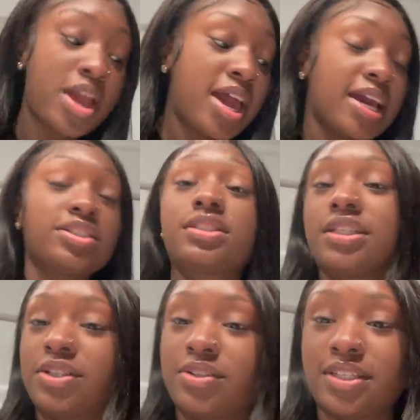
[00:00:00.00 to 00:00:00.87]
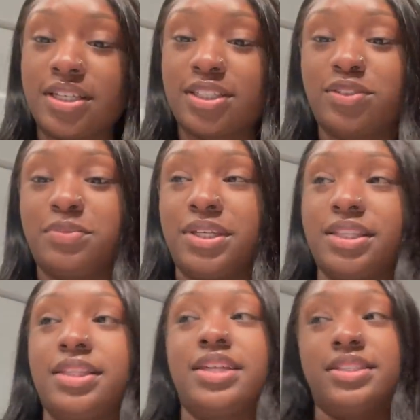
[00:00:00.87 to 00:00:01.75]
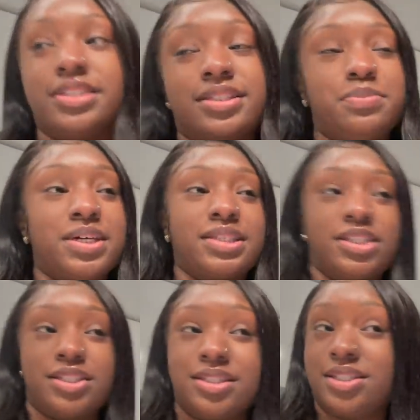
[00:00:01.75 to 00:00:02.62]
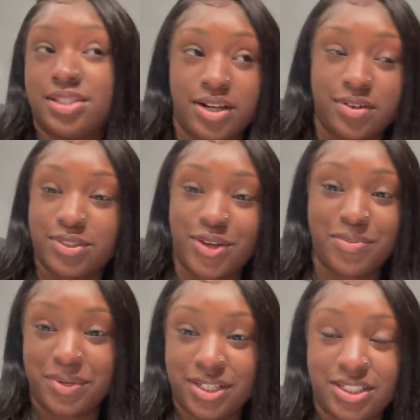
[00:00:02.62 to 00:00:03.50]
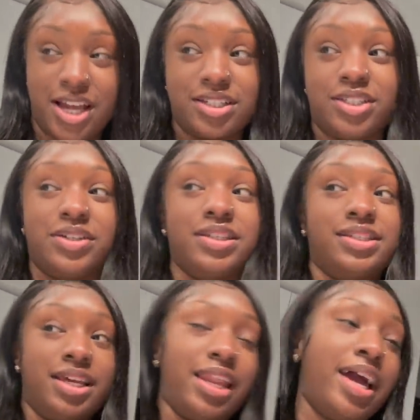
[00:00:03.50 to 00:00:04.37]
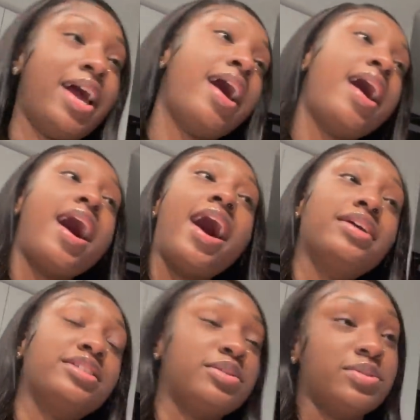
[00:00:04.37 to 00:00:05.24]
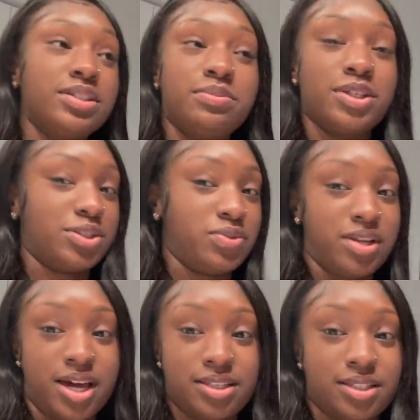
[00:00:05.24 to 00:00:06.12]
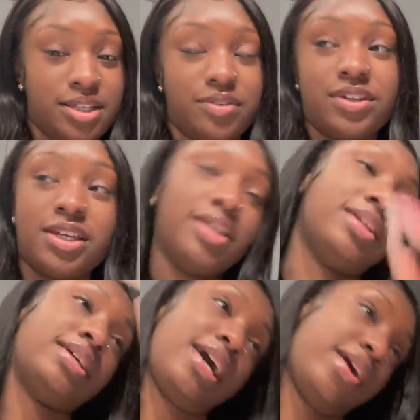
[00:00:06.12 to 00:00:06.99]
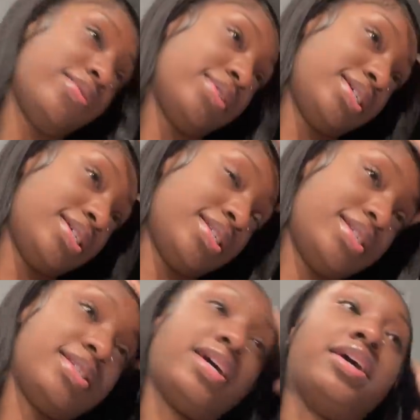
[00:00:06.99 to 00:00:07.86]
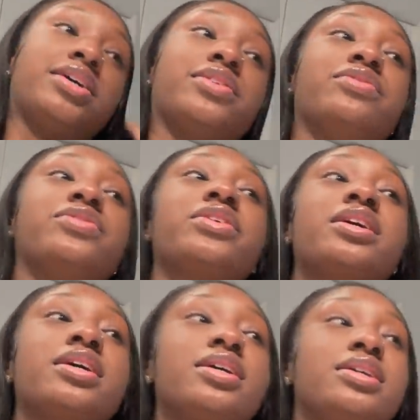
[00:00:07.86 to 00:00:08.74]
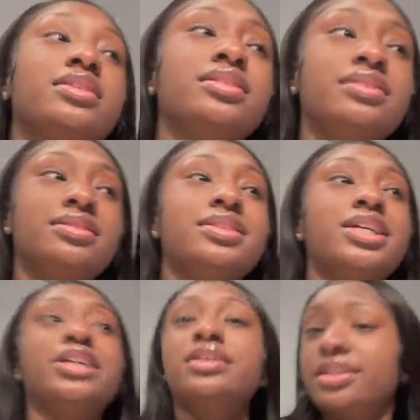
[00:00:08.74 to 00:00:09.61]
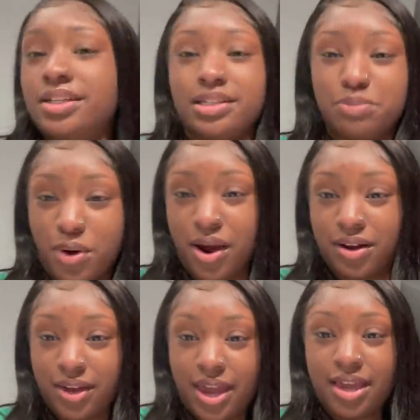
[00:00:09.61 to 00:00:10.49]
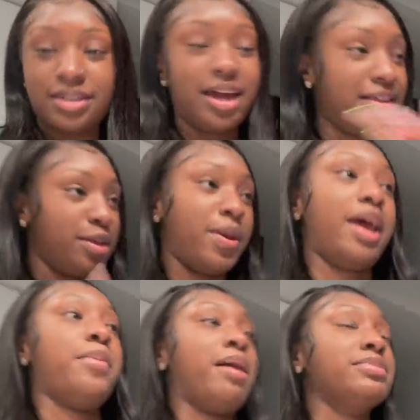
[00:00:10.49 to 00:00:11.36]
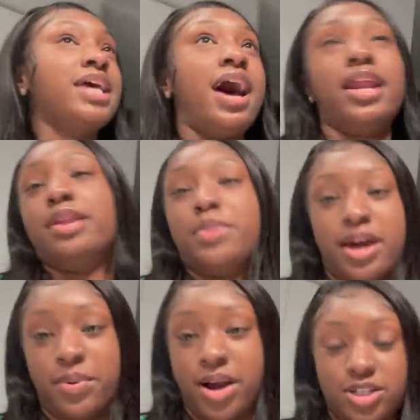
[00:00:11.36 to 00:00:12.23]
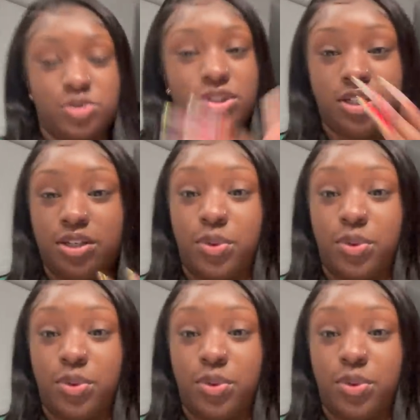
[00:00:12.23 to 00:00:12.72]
It's just the little things to me that just, because I just deserve so much. Y'all just don't understand. Like, I just really been through a lot of stuff and I really just deserve the good part, okay? Not the bad, I'm tired of the bad part. I just want the good